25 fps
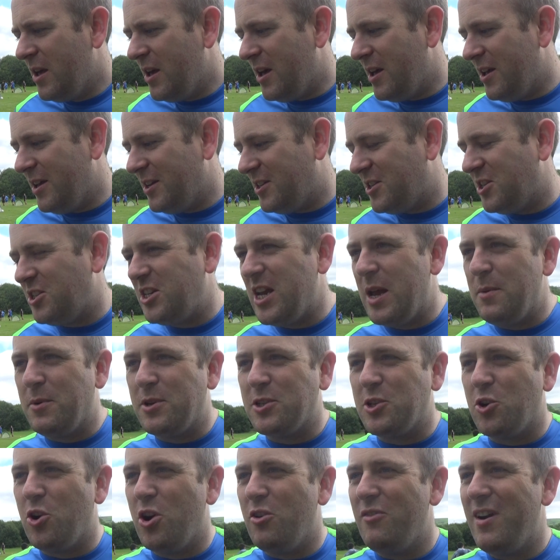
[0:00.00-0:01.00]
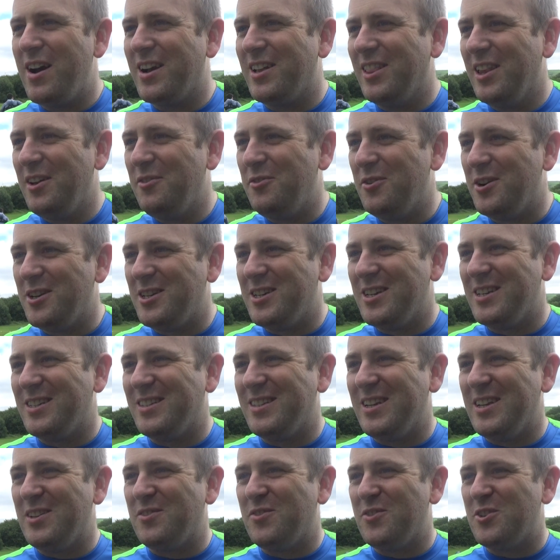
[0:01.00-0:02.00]
It's a shame because they've got a Radcliffe, which
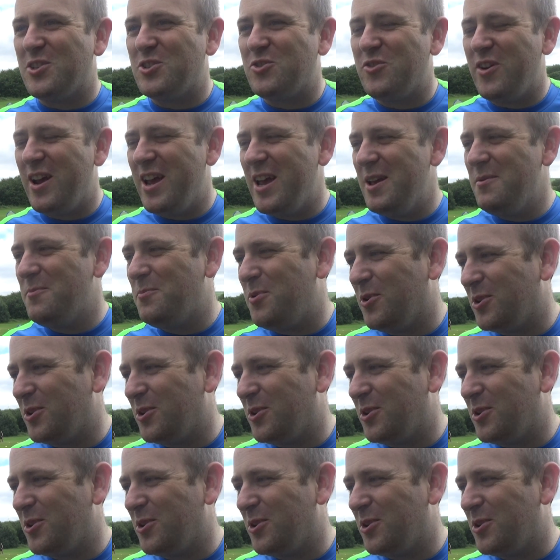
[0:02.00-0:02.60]
is frustrating.